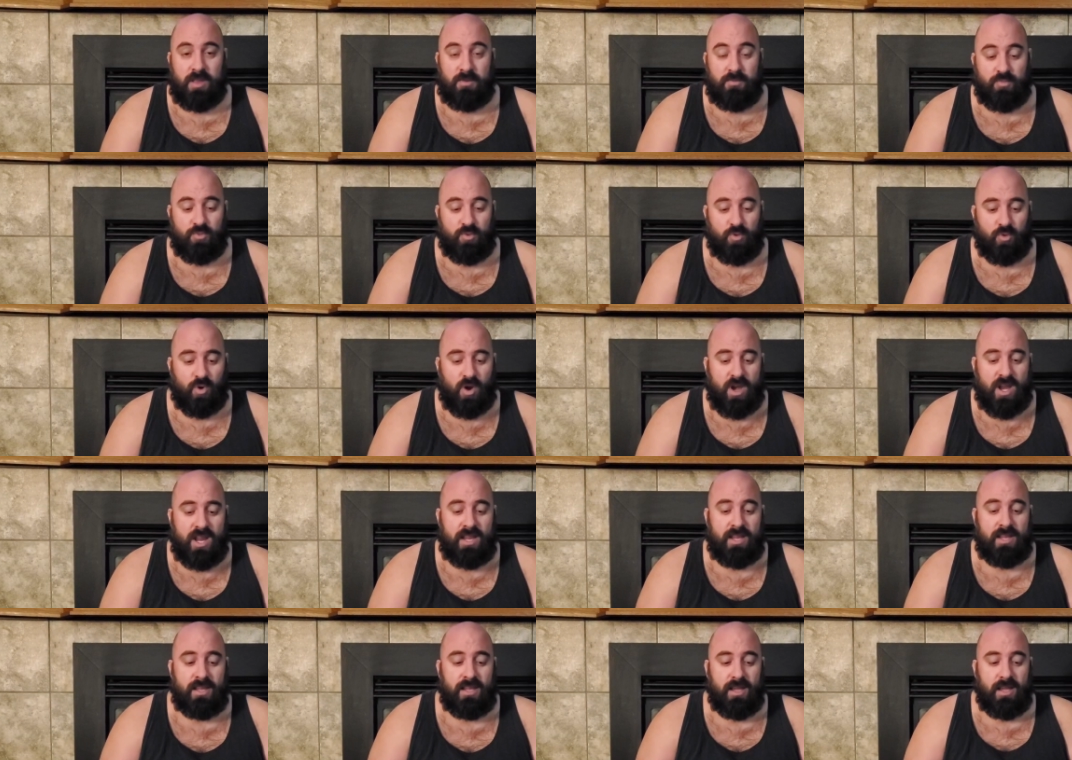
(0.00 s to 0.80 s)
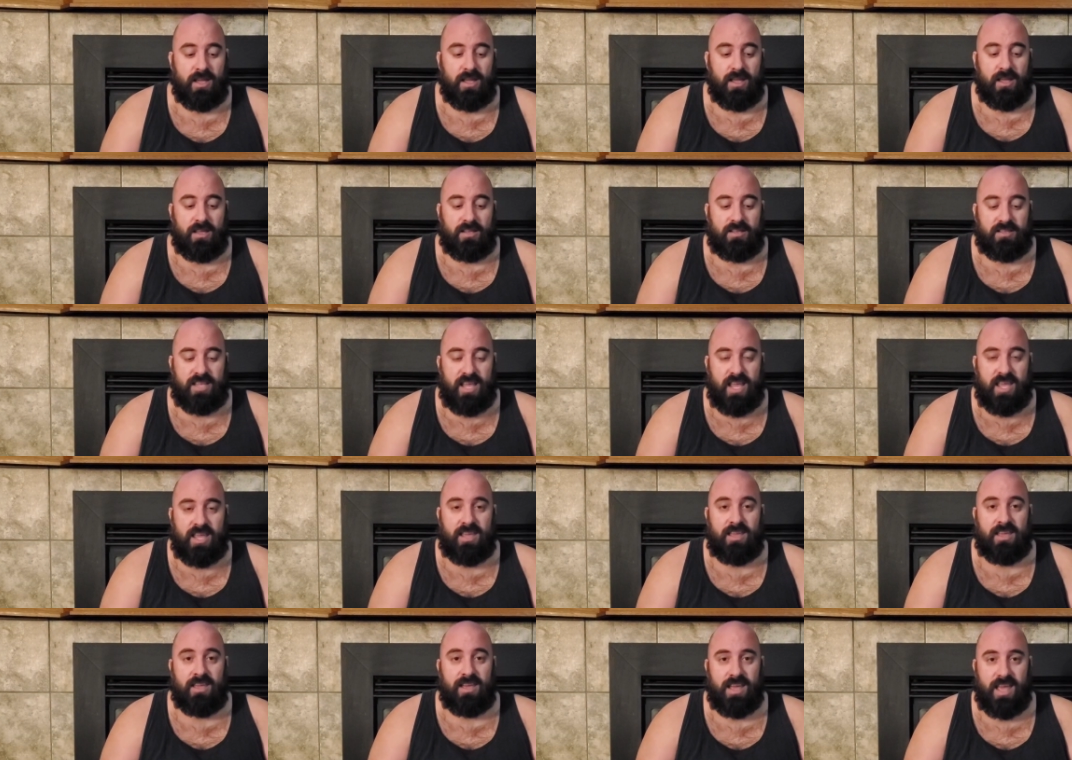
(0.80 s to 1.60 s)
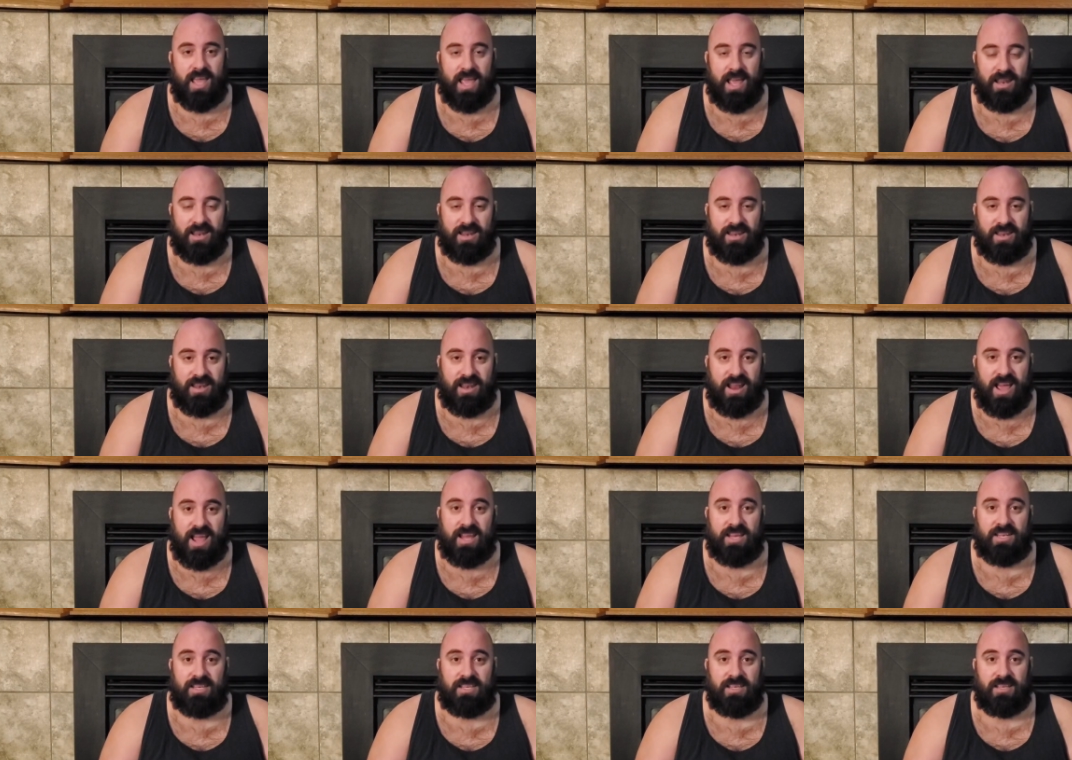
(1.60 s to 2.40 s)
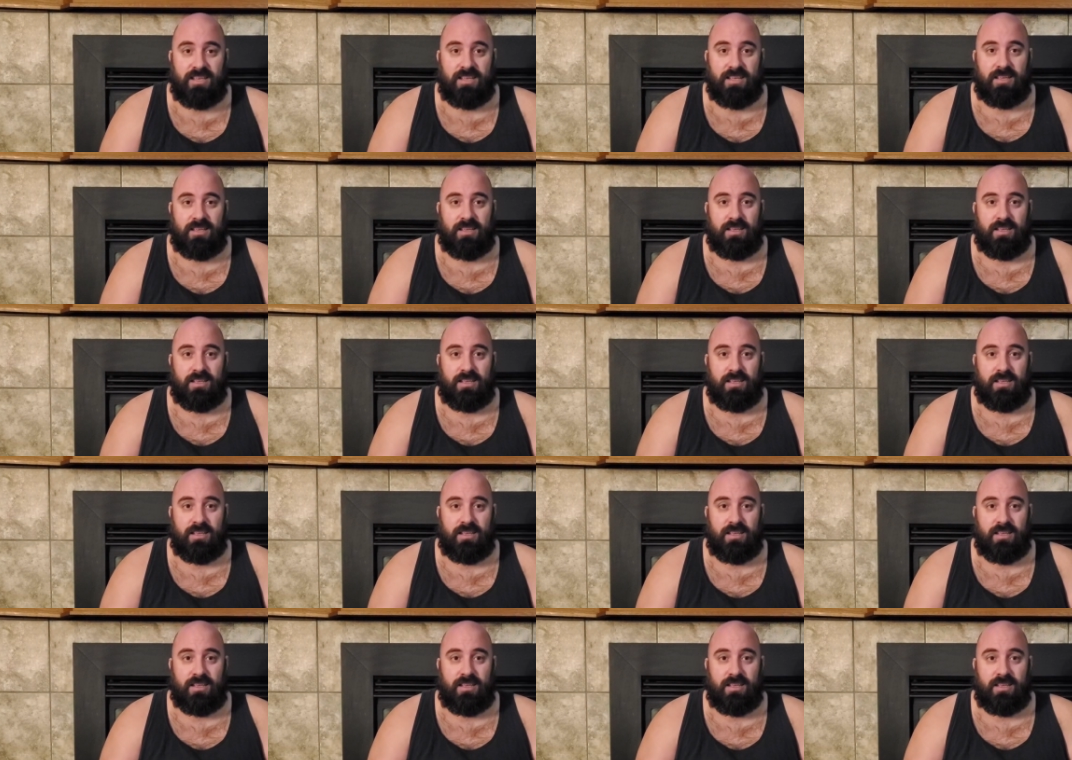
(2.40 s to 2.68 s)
and pray day and night